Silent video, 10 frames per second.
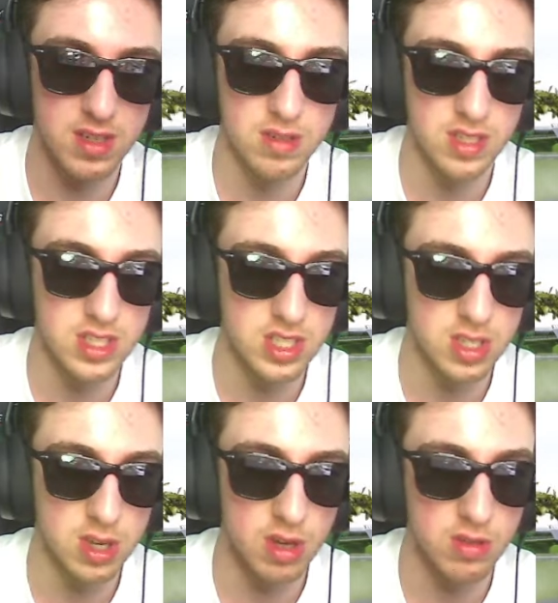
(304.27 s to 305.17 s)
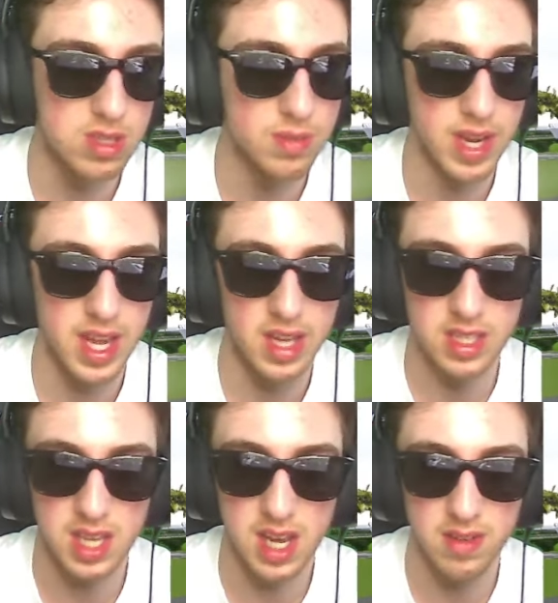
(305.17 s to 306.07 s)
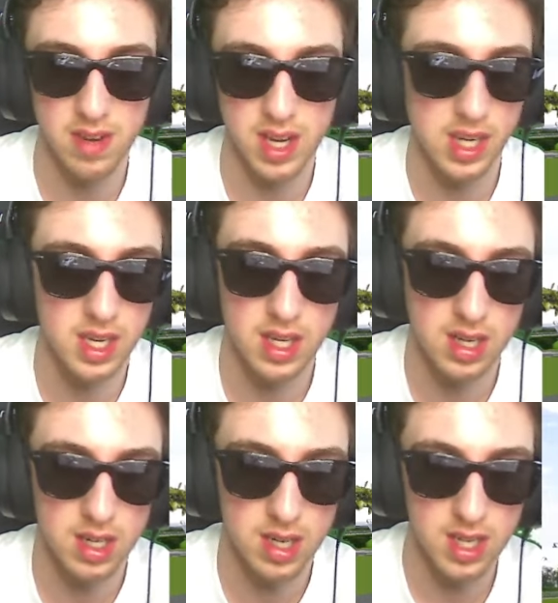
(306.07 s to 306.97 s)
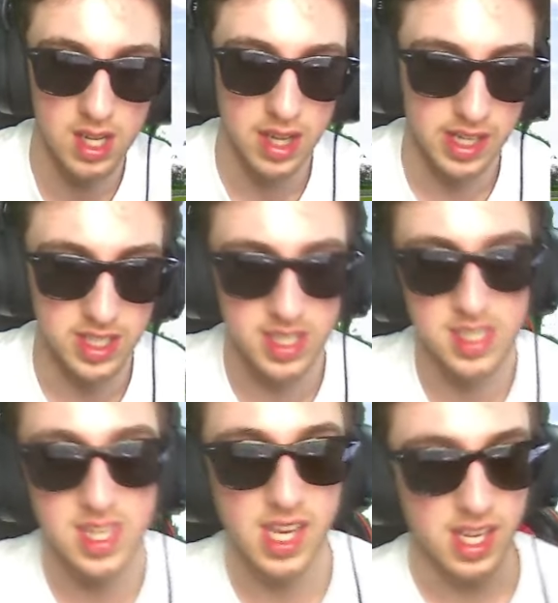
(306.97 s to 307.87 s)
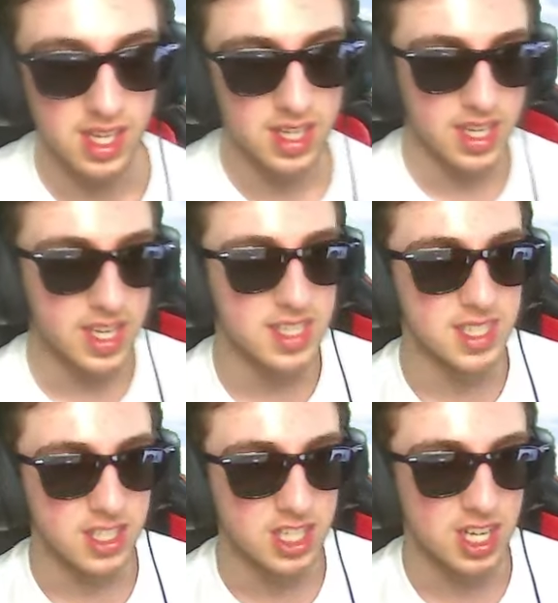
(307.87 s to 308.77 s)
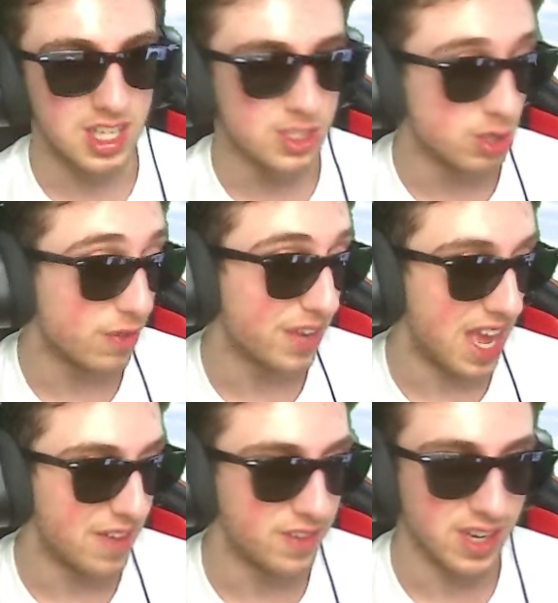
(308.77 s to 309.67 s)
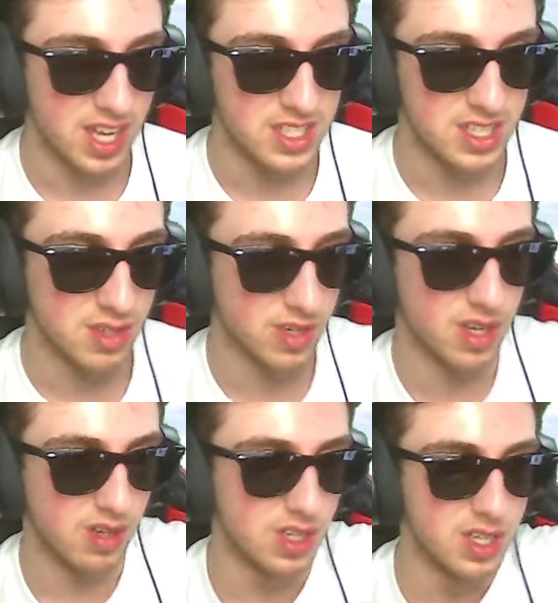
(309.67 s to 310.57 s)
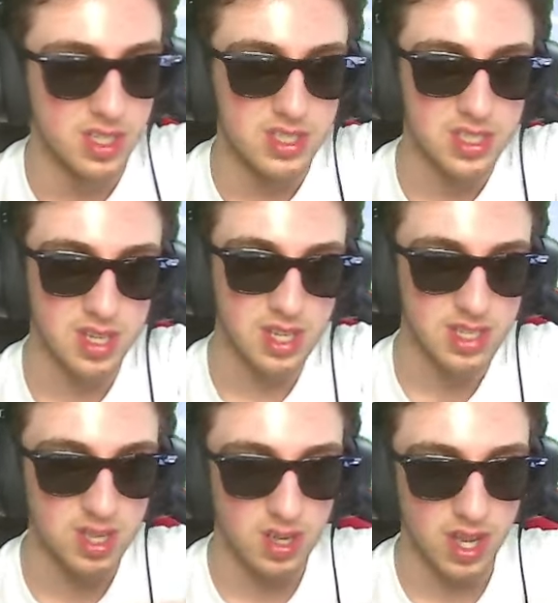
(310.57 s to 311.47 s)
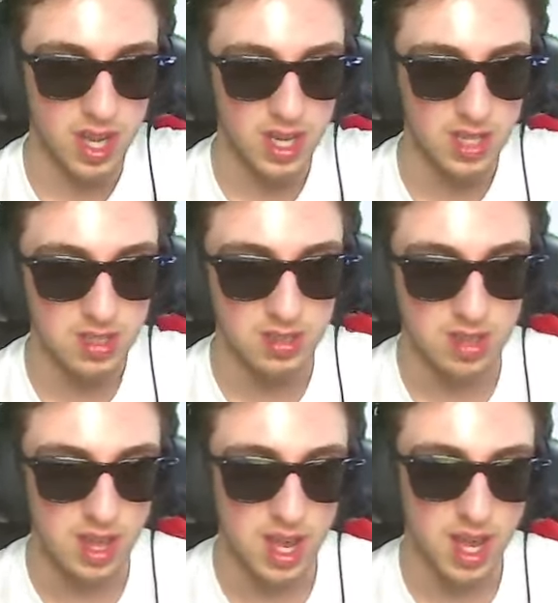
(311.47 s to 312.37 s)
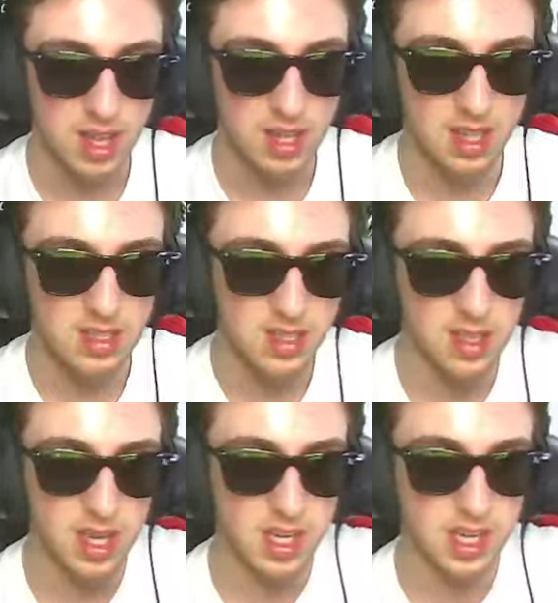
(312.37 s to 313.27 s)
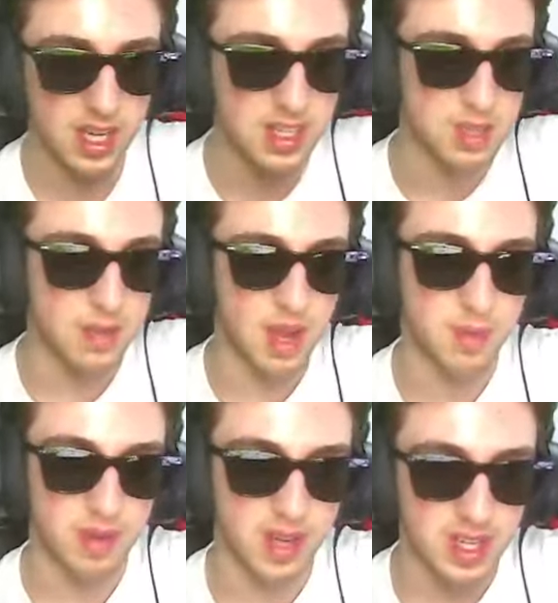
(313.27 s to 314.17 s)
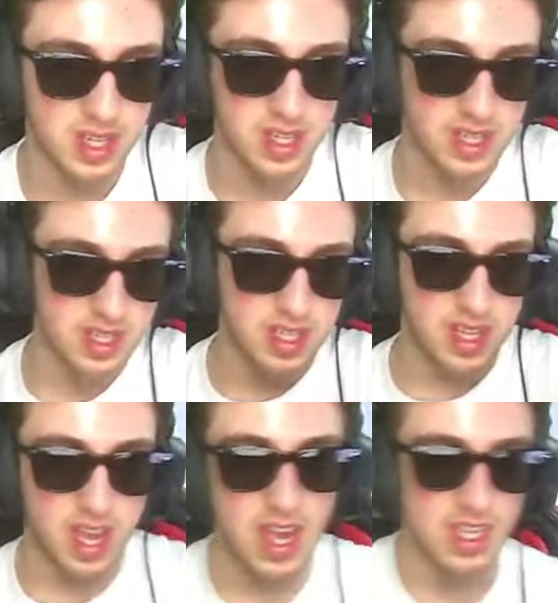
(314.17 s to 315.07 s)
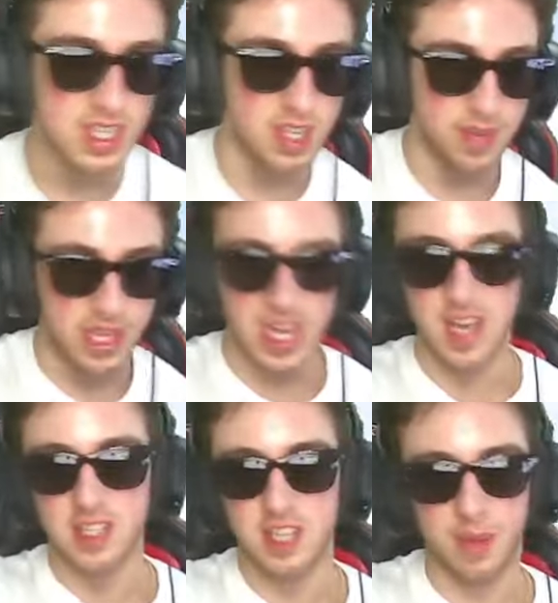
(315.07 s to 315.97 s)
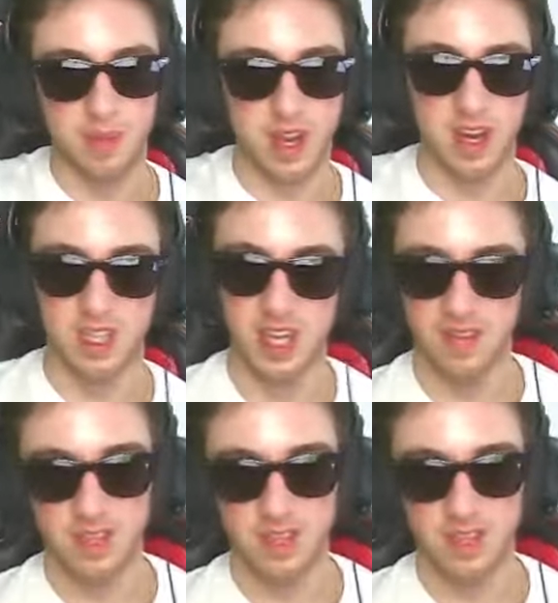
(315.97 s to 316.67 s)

is just go to my Hellcat right here, because this thing is the Jiggly Drift Cat, if you guys don't know. So let's go ahead and do that. Let's go ahead and get this bad boy into the mechanic shop, and all I have to